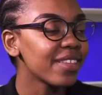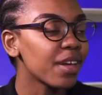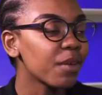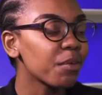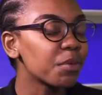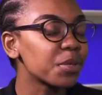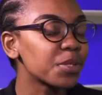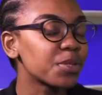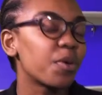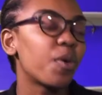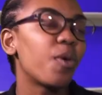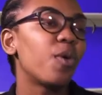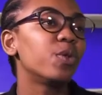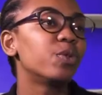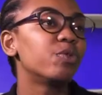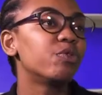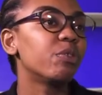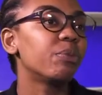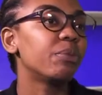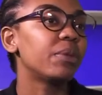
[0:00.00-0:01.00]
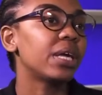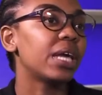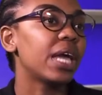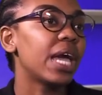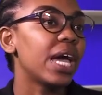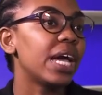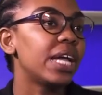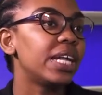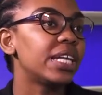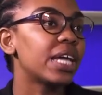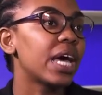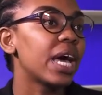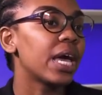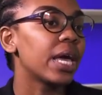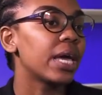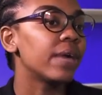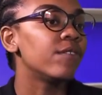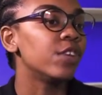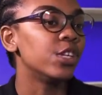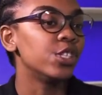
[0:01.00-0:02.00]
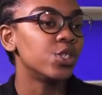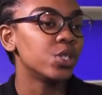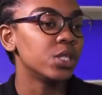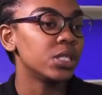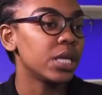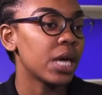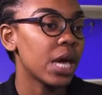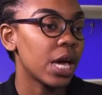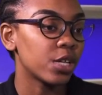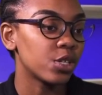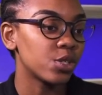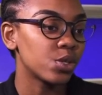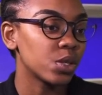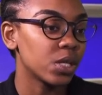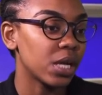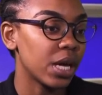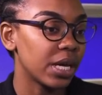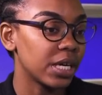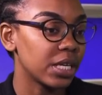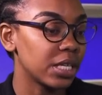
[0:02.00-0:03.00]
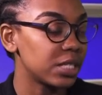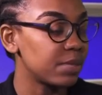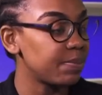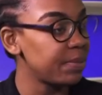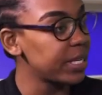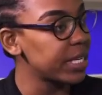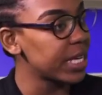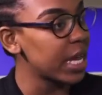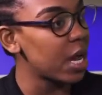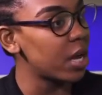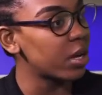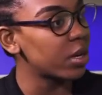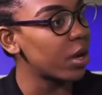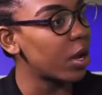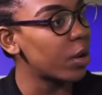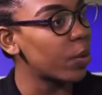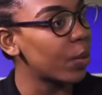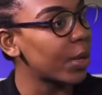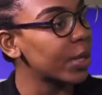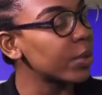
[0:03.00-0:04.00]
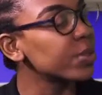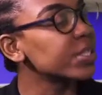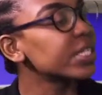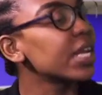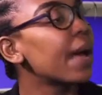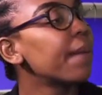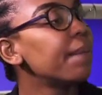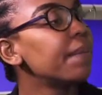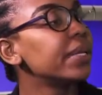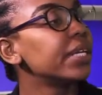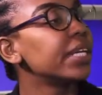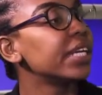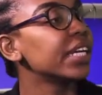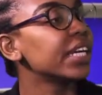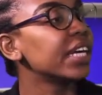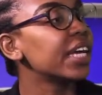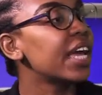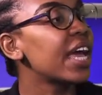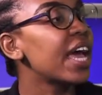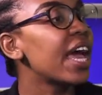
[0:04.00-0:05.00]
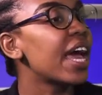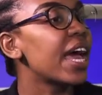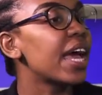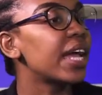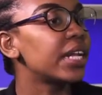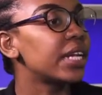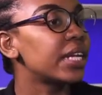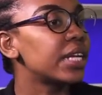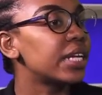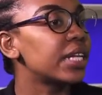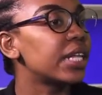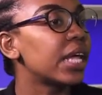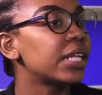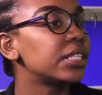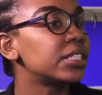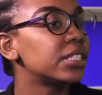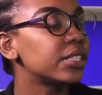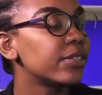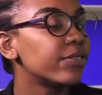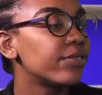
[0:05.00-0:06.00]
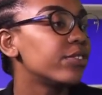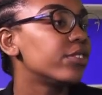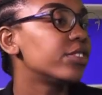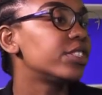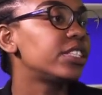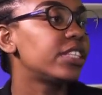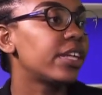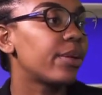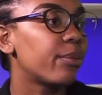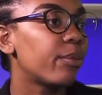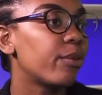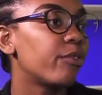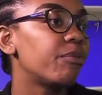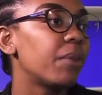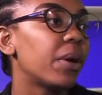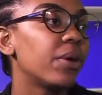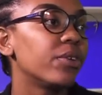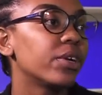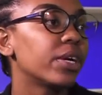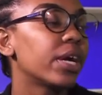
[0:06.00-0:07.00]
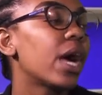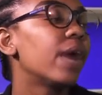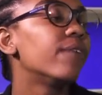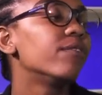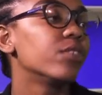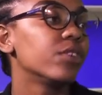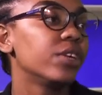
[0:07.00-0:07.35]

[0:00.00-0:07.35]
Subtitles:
was cold for me, and I eventually had to like speak out on what was happening, and that's the first step of my recovery.